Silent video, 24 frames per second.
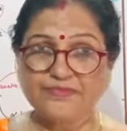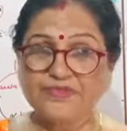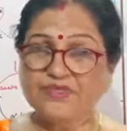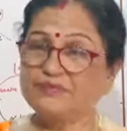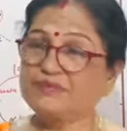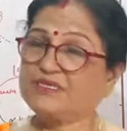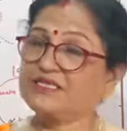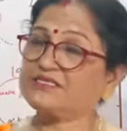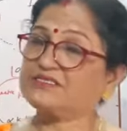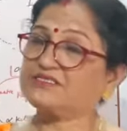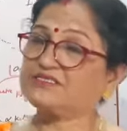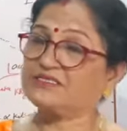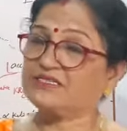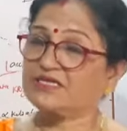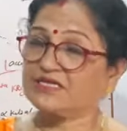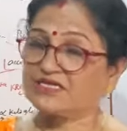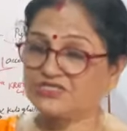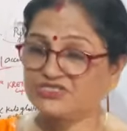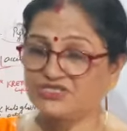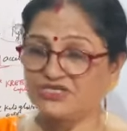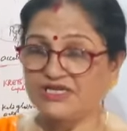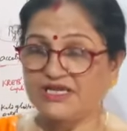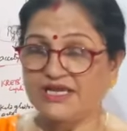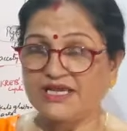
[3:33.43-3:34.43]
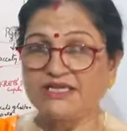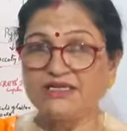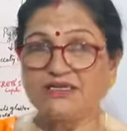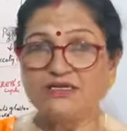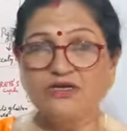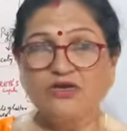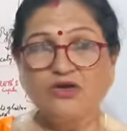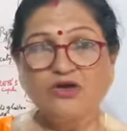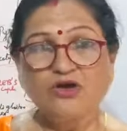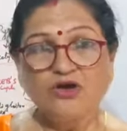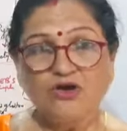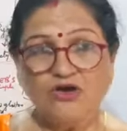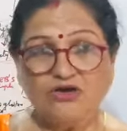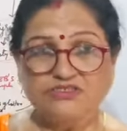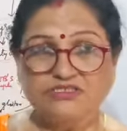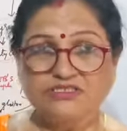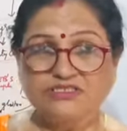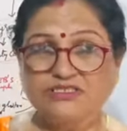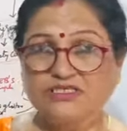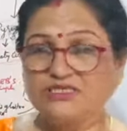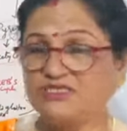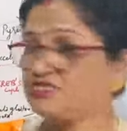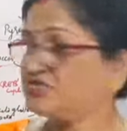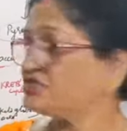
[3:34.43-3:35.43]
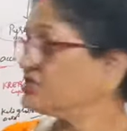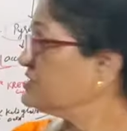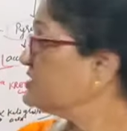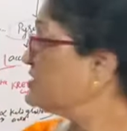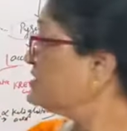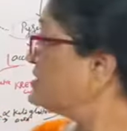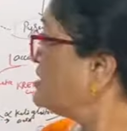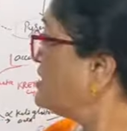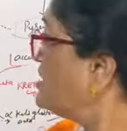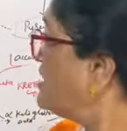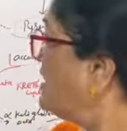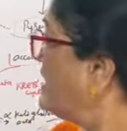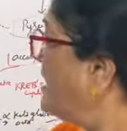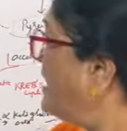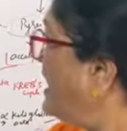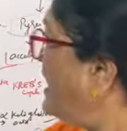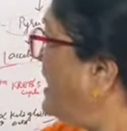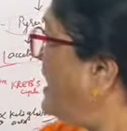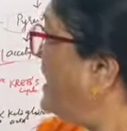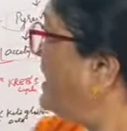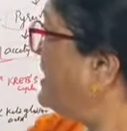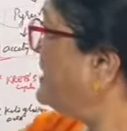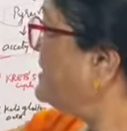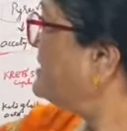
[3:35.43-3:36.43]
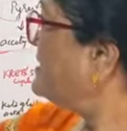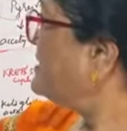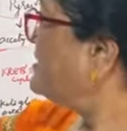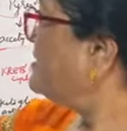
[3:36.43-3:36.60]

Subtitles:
that is reduction and oxidation. And